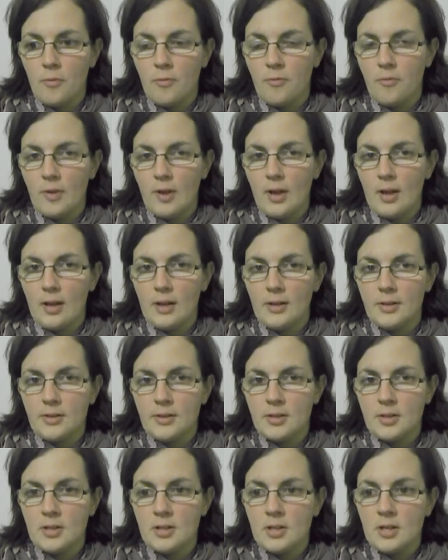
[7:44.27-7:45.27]

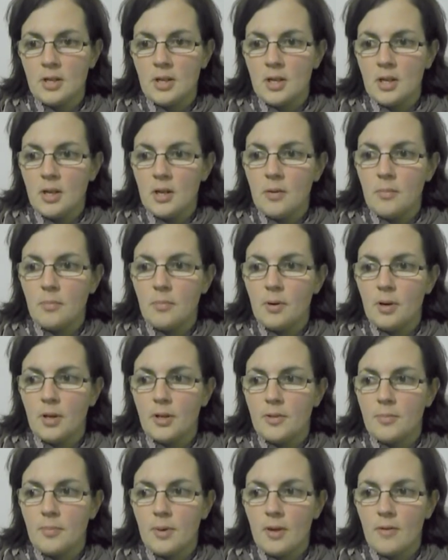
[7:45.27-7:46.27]
felt.
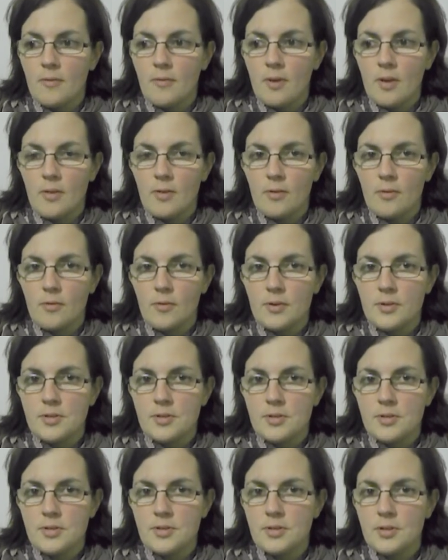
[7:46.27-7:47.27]
But my father
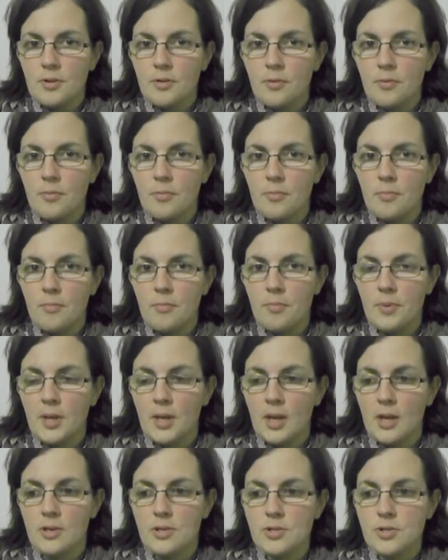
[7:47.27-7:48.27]
was so
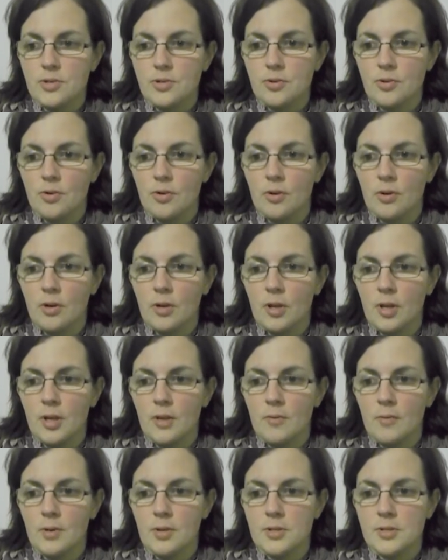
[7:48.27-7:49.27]
big and strong.
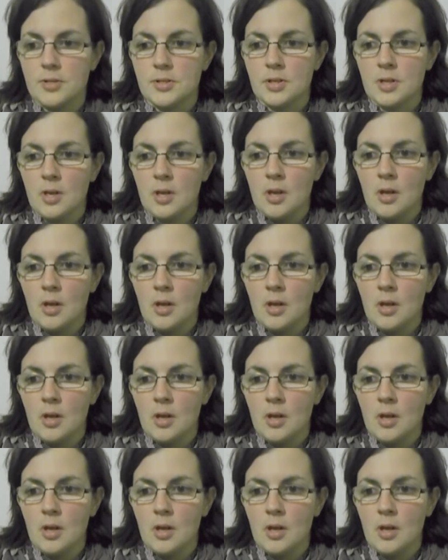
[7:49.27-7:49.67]
He was